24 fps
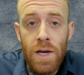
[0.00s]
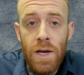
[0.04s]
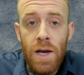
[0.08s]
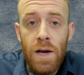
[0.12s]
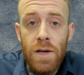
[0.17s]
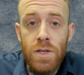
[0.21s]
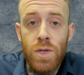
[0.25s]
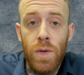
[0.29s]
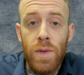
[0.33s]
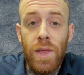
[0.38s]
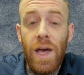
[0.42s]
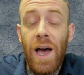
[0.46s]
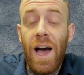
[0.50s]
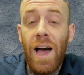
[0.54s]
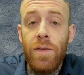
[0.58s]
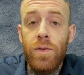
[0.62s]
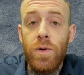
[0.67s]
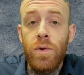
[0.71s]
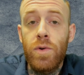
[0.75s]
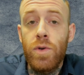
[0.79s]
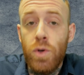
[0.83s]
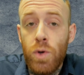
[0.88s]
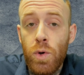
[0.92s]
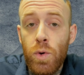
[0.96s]
So that
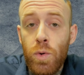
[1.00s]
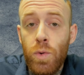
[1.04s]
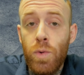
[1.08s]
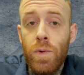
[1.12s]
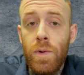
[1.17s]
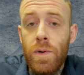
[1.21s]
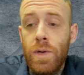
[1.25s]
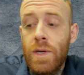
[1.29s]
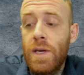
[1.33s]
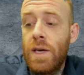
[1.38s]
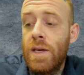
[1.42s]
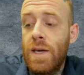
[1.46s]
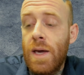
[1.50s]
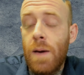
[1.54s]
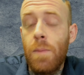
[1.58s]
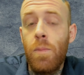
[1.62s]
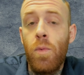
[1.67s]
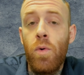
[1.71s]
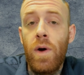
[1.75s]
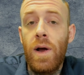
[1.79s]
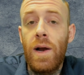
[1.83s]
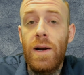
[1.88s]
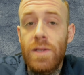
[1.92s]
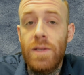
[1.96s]
either you can get
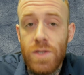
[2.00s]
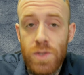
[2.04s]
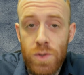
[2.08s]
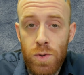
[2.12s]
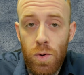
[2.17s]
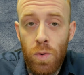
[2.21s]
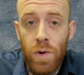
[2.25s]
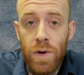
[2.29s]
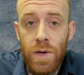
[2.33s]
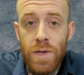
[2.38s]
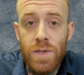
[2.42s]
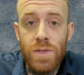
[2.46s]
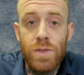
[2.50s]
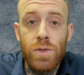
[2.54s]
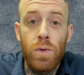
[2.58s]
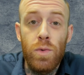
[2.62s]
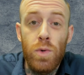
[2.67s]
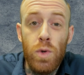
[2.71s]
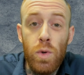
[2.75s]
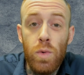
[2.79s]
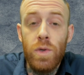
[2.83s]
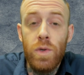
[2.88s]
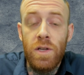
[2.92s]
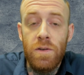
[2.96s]
more out of the stories, so
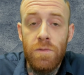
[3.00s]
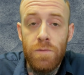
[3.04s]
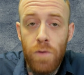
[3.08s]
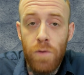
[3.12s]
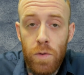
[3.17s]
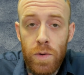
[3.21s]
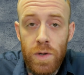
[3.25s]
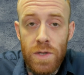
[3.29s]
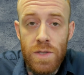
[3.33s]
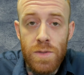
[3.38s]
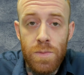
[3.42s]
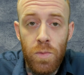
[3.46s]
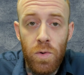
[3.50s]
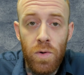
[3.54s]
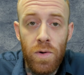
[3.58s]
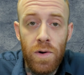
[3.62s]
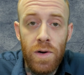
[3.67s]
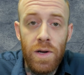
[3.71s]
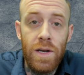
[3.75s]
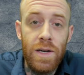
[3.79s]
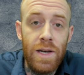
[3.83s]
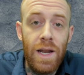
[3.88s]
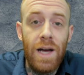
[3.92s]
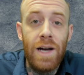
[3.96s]
you can focus more
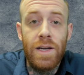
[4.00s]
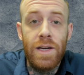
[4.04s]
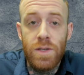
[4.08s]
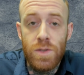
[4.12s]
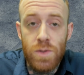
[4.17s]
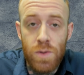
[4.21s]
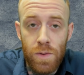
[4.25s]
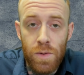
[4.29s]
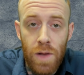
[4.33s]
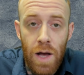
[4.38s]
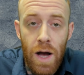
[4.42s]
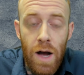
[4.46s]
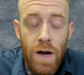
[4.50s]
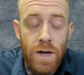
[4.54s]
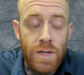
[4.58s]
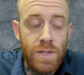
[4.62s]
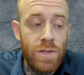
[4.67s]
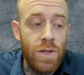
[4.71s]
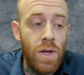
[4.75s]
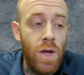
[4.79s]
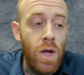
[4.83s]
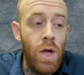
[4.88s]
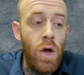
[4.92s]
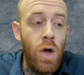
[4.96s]
and not get so lost,